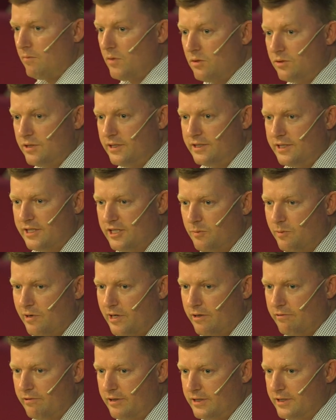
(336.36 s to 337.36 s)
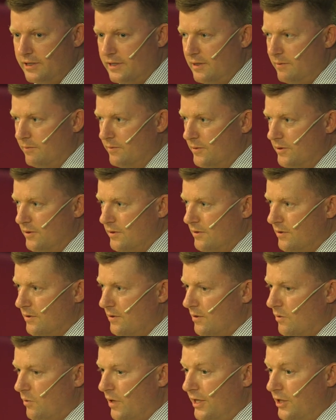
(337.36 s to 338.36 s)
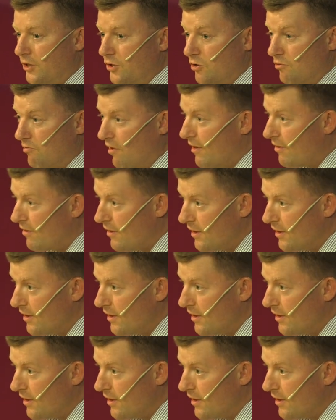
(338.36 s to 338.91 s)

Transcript: multidisciplinary teams. The way you do great